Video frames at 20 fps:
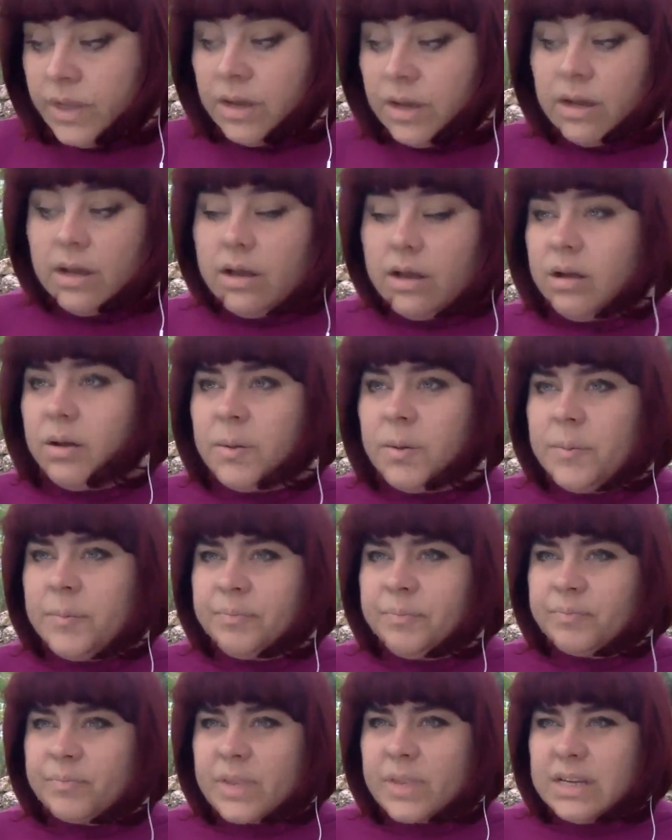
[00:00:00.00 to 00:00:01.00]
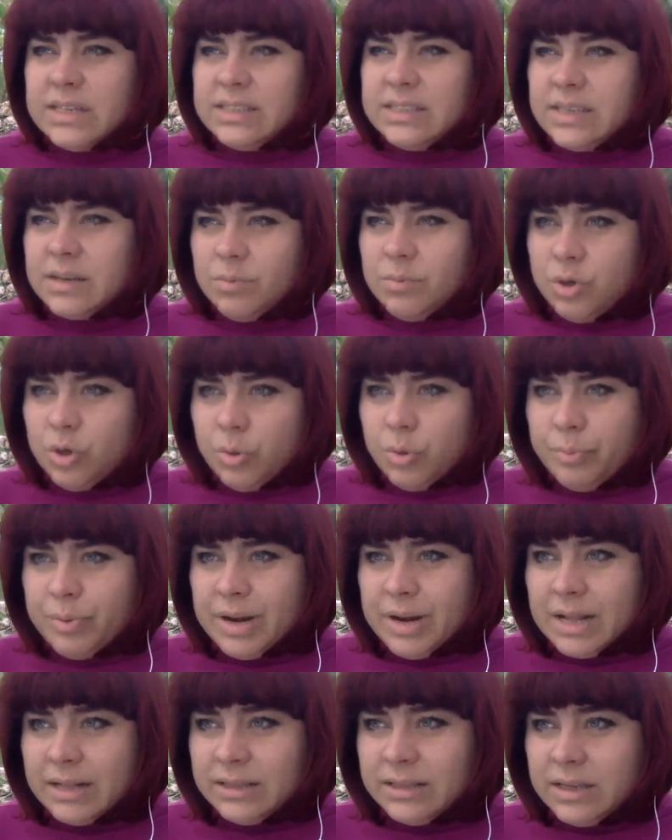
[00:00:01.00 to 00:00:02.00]
Some new
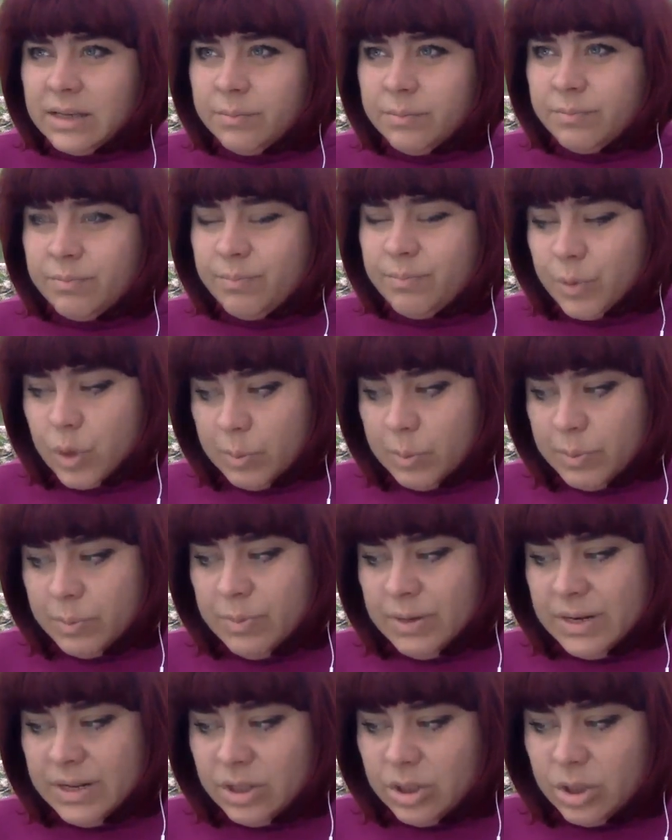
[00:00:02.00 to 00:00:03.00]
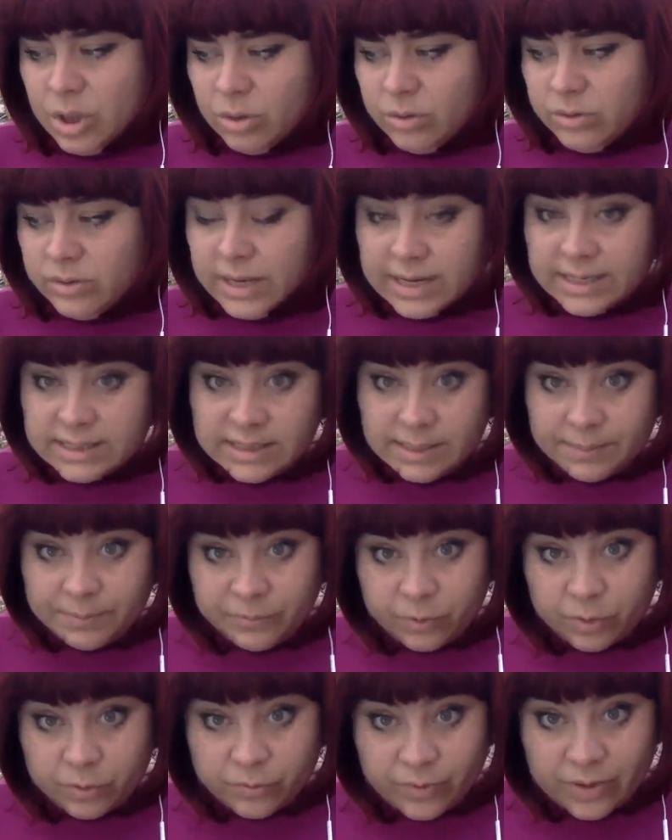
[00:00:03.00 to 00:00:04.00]
planting, probably not,
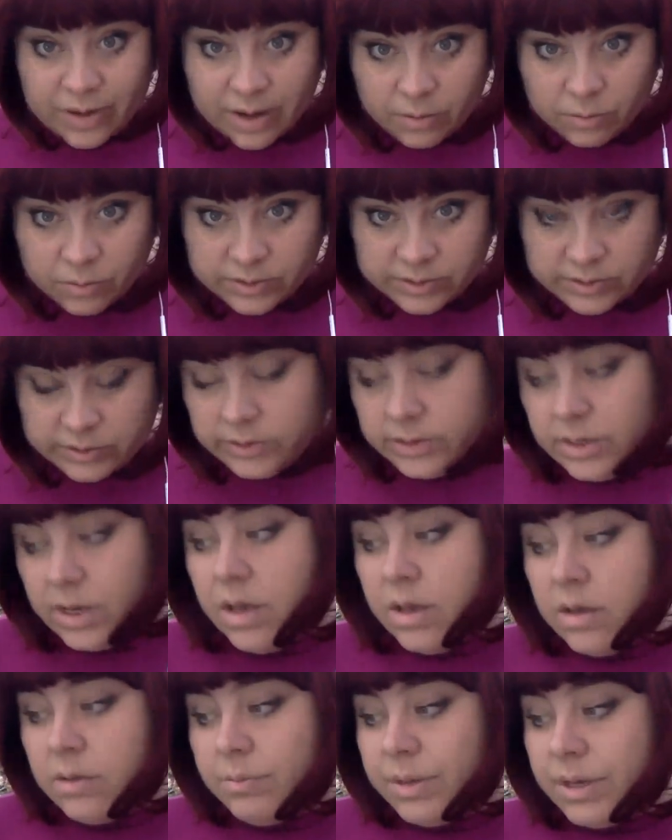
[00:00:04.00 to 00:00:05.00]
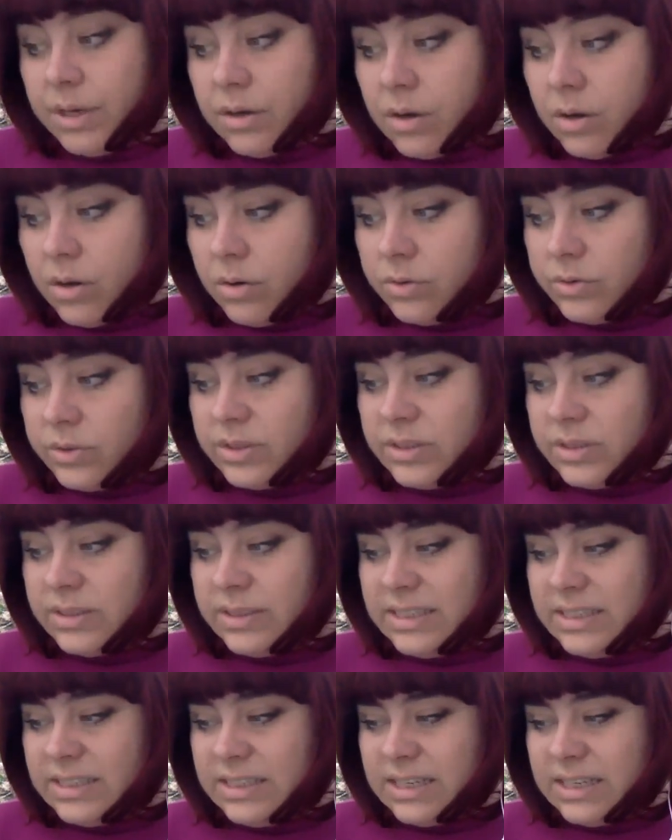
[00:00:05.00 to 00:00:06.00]
except for flowers, because
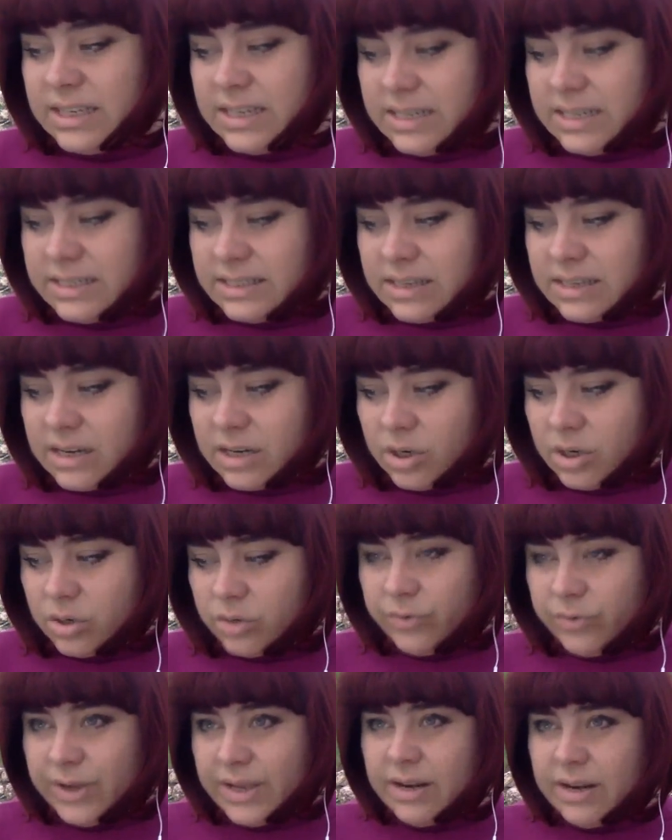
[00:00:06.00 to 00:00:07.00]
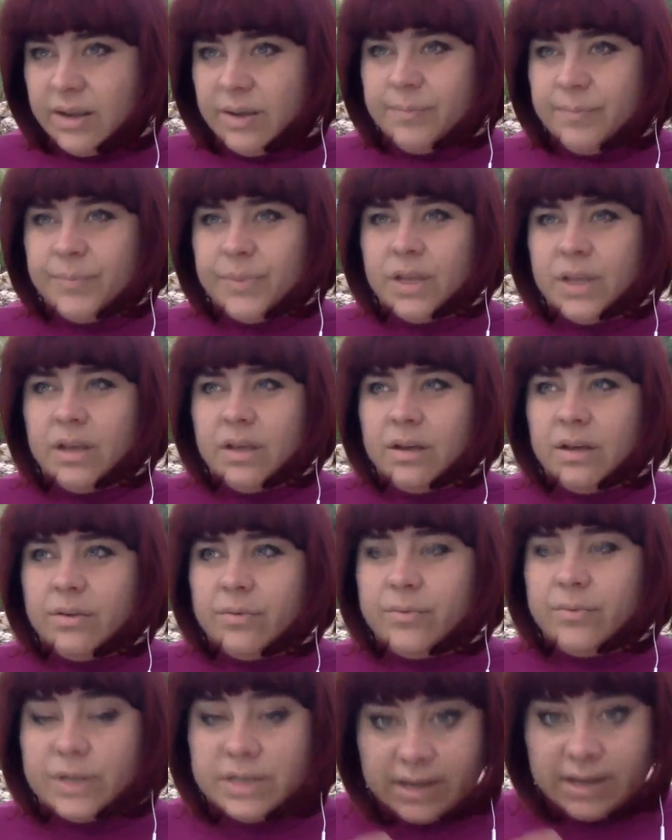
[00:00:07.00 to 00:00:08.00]
these degrees are not very
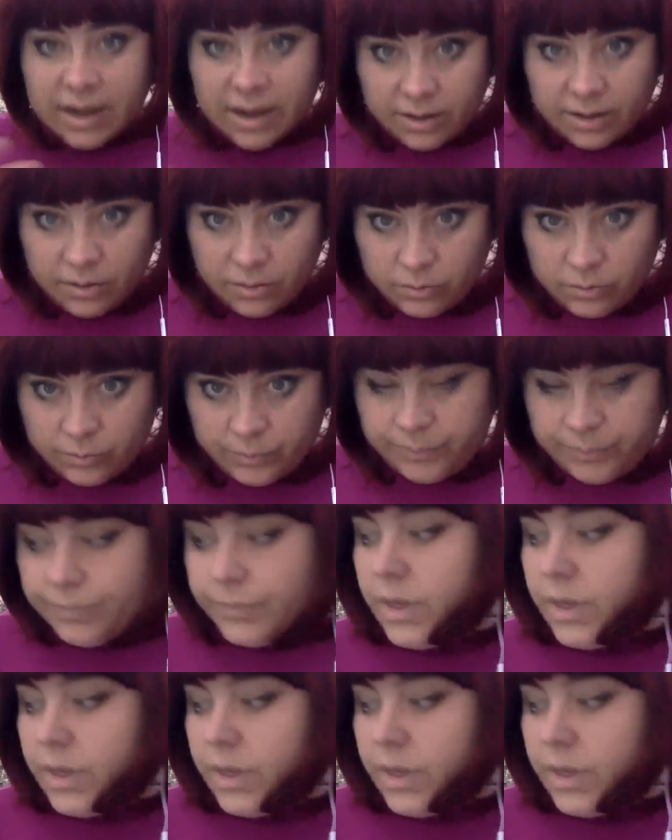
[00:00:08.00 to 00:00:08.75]
fertile.